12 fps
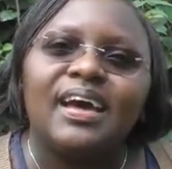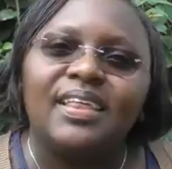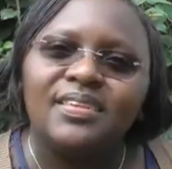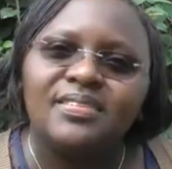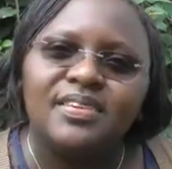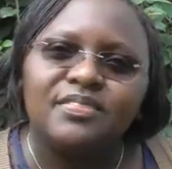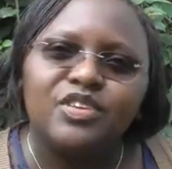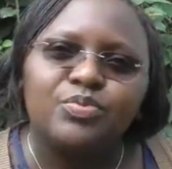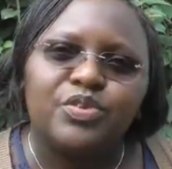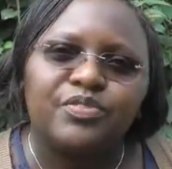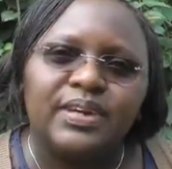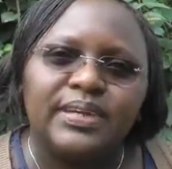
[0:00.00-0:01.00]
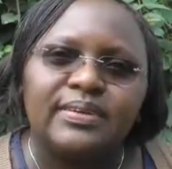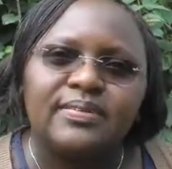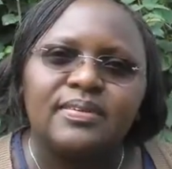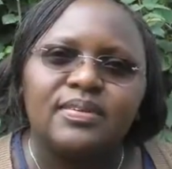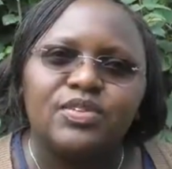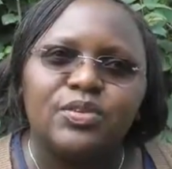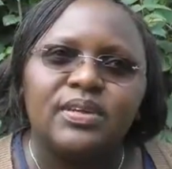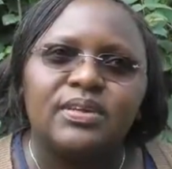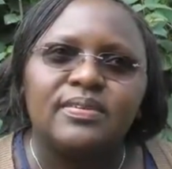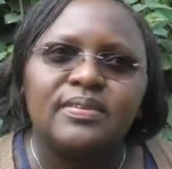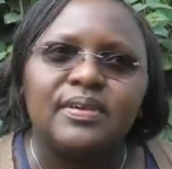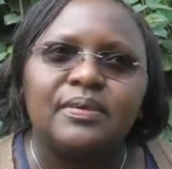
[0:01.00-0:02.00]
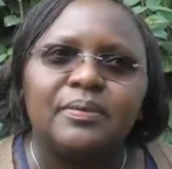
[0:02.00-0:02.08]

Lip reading: other service providers so that